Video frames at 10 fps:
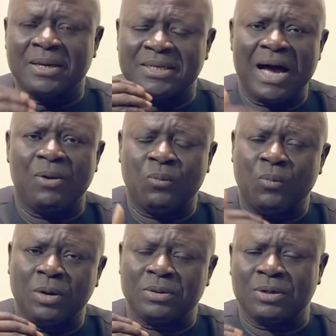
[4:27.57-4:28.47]
Now,
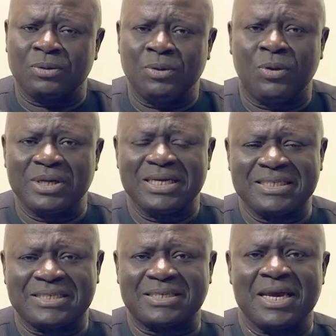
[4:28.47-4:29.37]
what the Lord
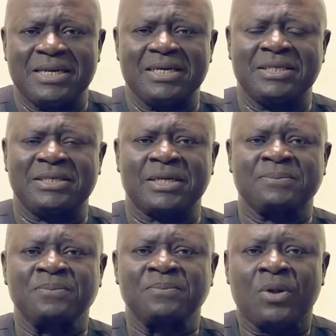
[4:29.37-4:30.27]
is saying is that
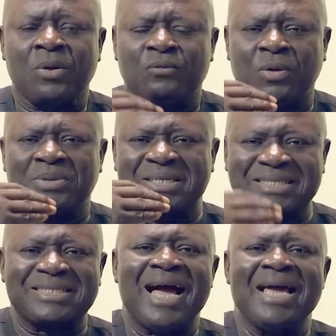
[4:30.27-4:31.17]
from the
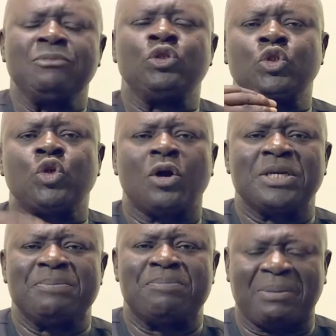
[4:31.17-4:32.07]
time
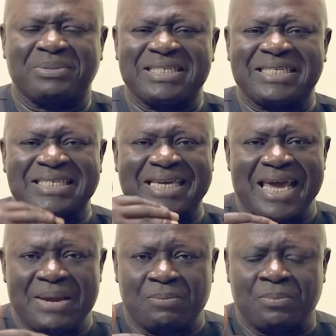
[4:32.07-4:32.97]
John the Baptist
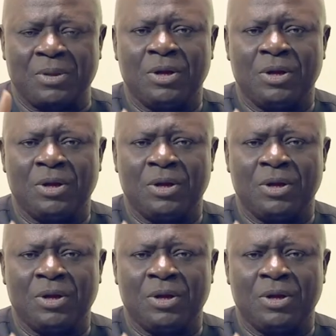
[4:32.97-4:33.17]
came,